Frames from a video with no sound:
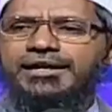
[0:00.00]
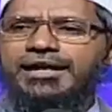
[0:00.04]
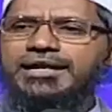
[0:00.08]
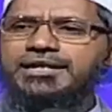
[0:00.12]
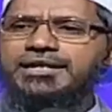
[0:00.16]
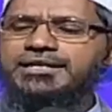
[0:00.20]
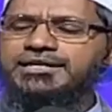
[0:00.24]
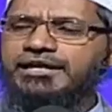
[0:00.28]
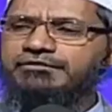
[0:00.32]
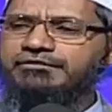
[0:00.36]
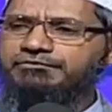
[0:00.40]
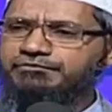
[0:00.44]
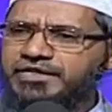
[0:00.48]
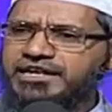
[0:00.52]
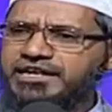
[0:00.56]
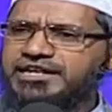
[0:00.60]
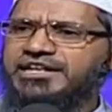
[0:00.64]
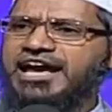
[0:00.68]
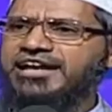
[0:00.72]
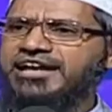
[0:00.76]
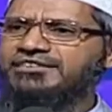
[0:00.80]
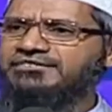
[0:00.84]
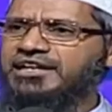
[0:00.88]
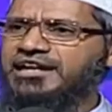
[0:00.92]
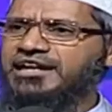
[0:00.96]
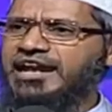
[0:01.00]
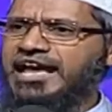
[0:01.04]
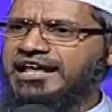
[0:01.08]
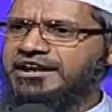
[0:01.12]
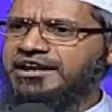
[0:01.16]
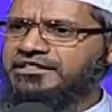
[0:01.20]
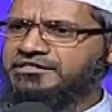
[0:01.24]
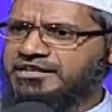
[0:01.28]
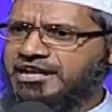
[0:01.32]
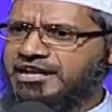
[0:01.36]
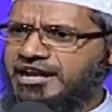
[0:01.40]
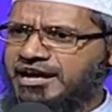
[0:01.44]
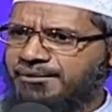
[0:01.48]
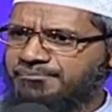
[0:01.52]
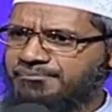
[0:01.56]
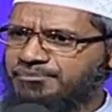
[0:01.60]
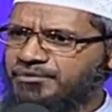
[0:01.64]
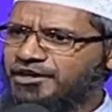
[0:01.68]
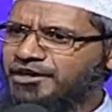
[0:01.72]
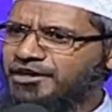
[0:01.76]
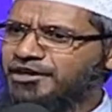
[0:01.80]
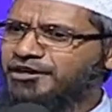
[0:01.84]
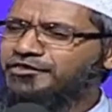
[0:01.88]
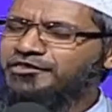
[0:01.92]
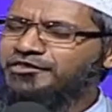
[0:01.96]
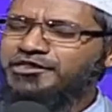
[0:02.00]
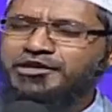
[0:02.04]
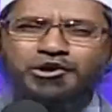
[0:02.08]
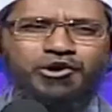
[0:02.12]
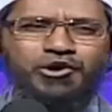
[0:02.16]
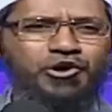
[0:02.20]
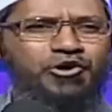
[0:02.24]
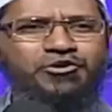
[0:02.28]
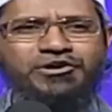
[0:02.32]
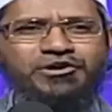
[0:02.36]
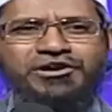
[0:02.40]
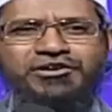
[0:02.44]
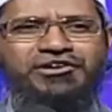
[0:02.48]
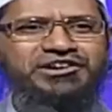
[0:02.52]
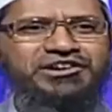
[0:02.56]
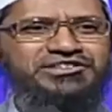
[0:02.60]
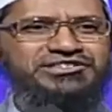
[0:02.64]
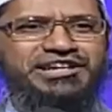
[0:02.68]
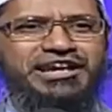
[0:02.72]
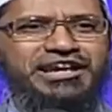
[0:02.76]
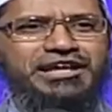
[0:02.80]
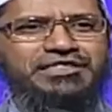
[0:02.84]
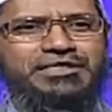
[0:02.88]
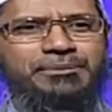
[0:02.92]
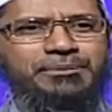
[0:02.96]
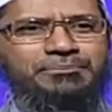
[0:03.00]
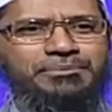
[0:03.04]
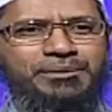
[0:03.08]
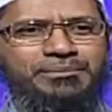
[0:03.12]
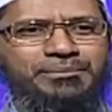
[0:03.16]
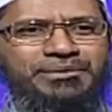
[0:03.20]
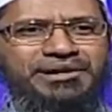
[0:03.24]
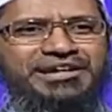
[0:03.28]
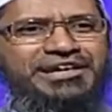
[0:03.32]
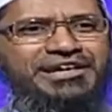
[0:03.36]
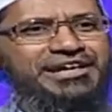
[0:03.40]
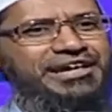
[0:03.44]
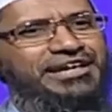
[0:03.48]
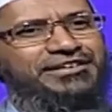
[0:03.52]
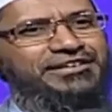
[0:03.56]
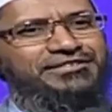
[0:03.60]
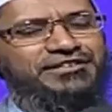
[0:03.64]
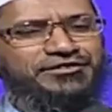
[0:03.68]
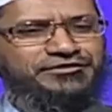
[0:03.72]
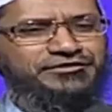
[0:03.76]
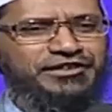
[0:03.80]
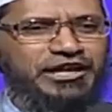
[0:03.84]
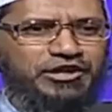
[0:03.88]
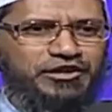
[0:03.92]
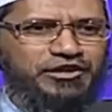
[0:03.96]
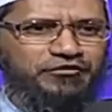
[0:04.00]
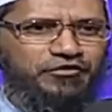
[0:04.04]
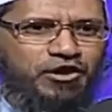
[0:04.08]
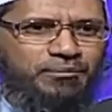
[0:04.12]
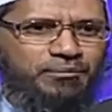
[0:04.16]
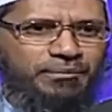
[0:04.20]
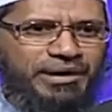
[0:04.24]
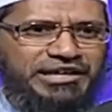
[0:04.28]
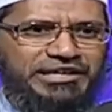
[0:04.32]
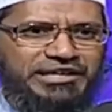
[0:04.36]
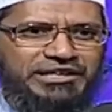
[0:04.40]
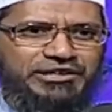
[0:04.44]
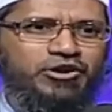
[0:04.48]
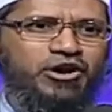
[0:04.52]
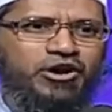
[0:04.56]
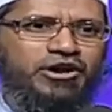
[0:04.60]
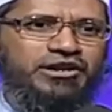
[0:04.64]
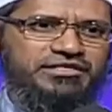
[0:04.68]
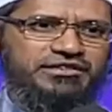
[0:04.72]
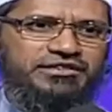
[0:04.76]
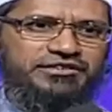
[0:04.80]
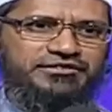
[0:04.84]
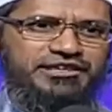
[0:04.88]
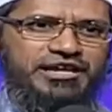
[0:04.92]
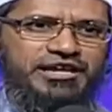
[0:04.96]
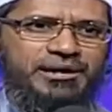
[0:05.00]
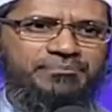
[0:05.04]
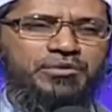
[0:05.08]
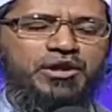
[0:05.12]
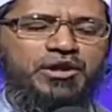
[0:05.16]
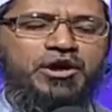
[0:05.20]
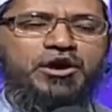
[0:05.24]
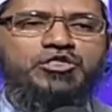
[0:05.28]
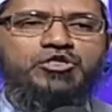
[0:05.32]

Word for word: Inna deena indallah al-Islam. The only religion acceptable in the sight of Almighty God is Islam.